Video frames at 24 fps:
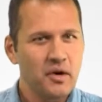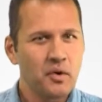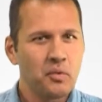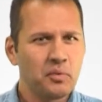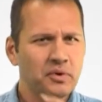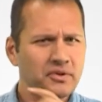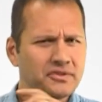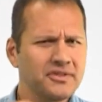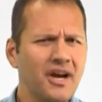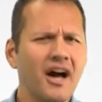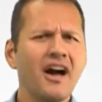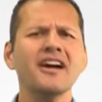
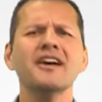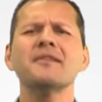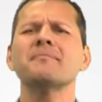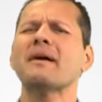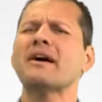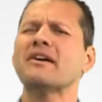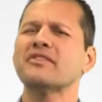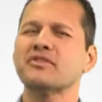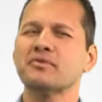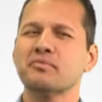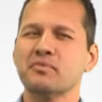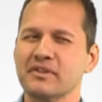We'll talk
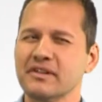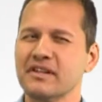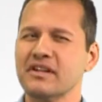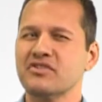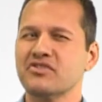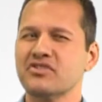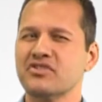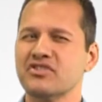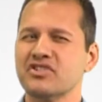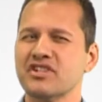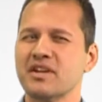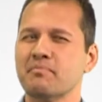about the
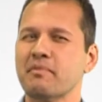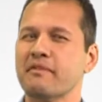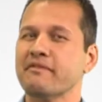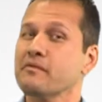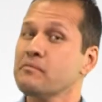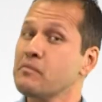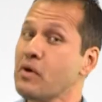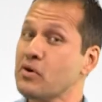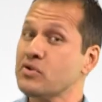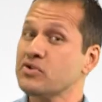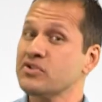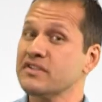relationship of
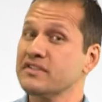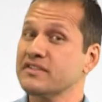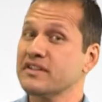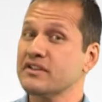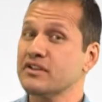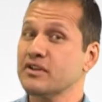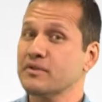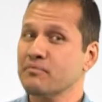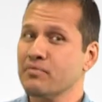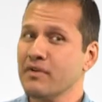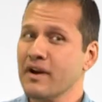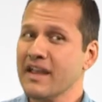emotions and
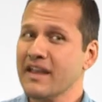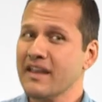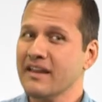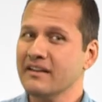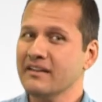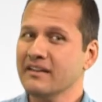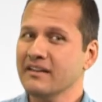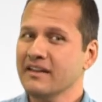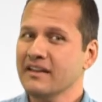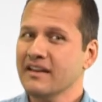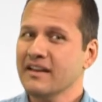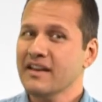your
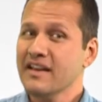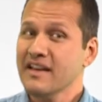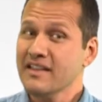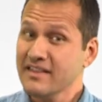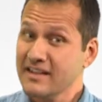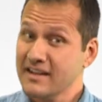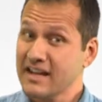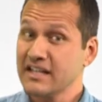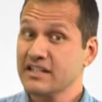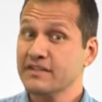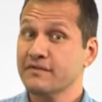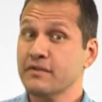brain in the
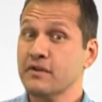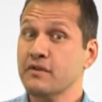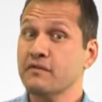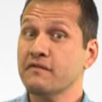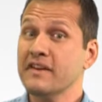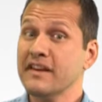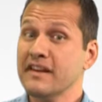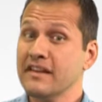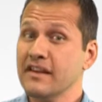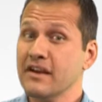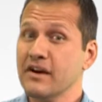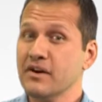next few
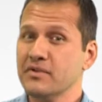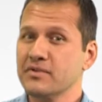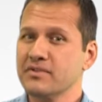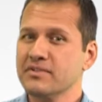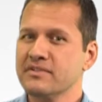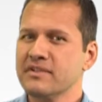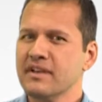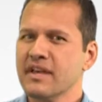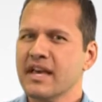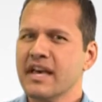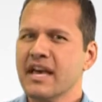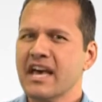videos,
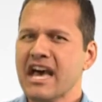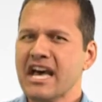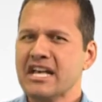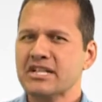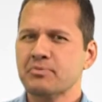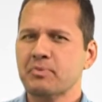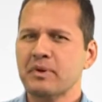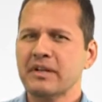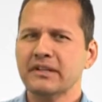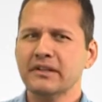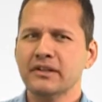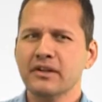as
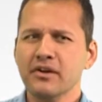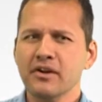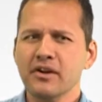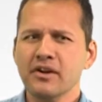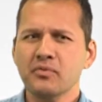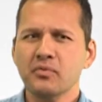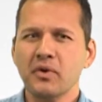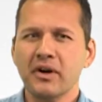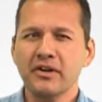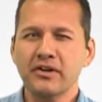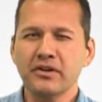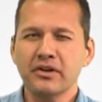we learn
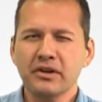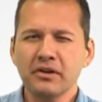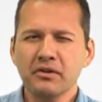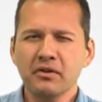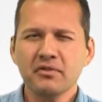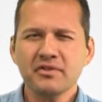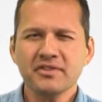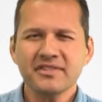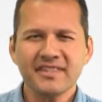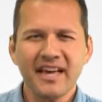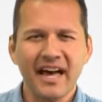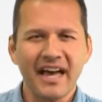what
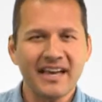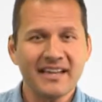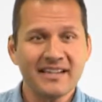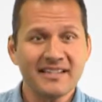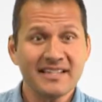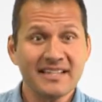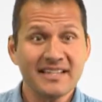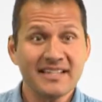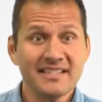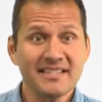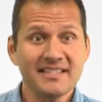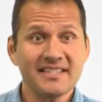
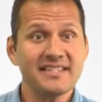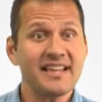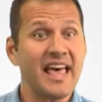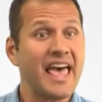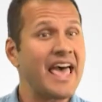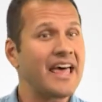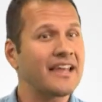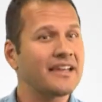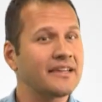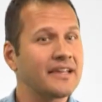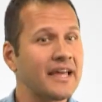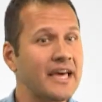neuroscientists
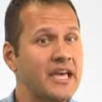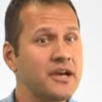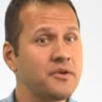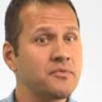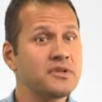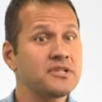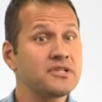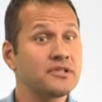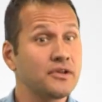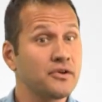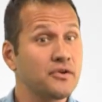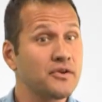and
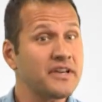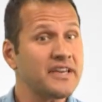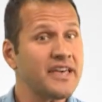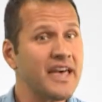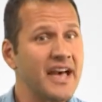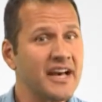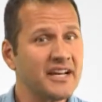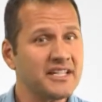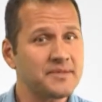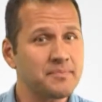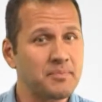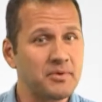language learning
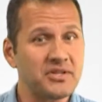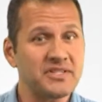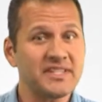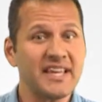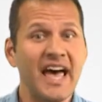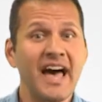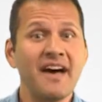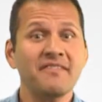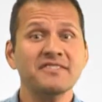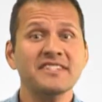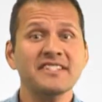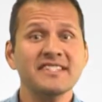experts
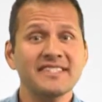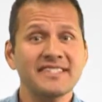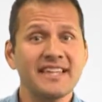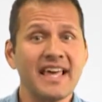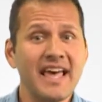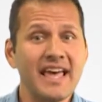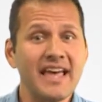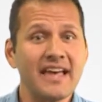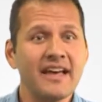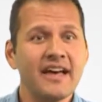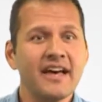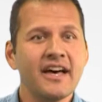have to
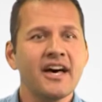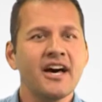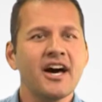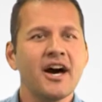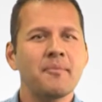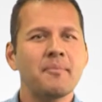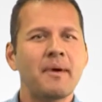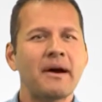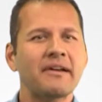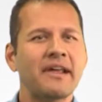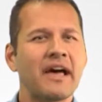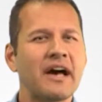say
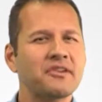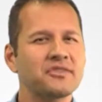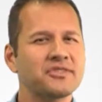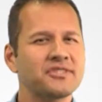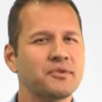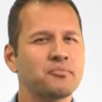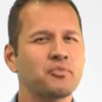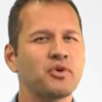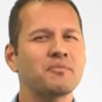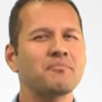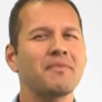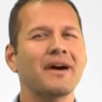about how
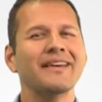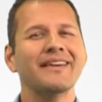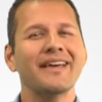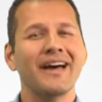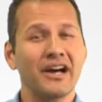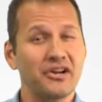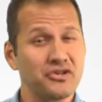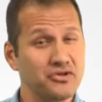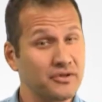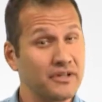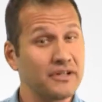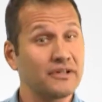someone might
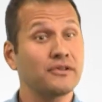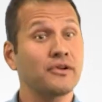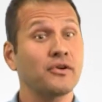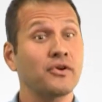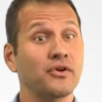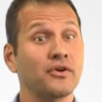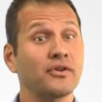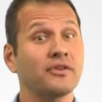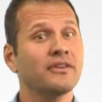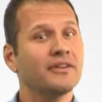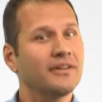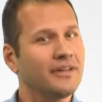actually
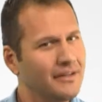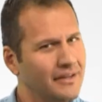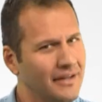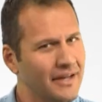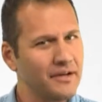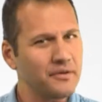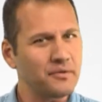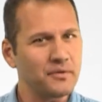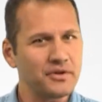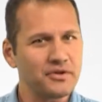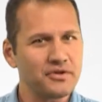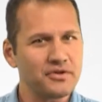learn a
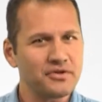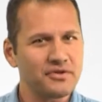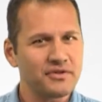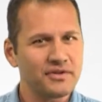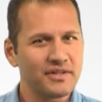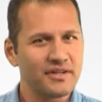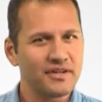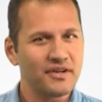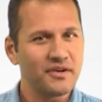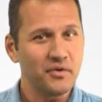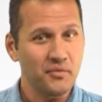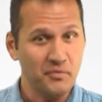language.
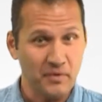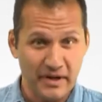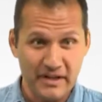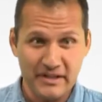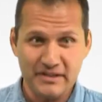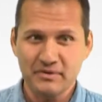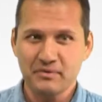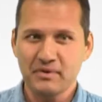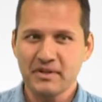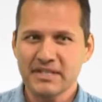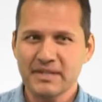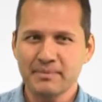Ready
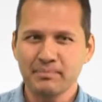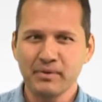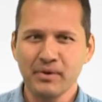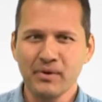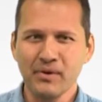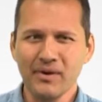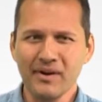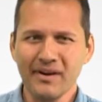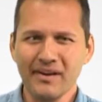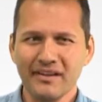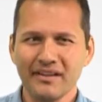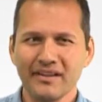to
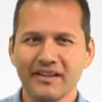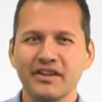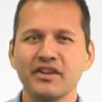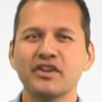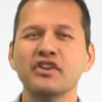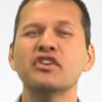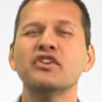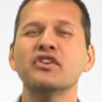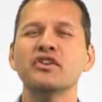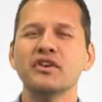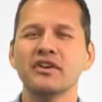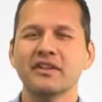explore?
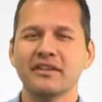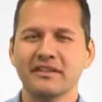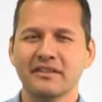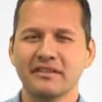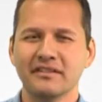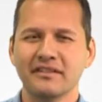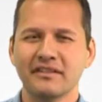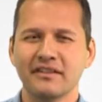Good.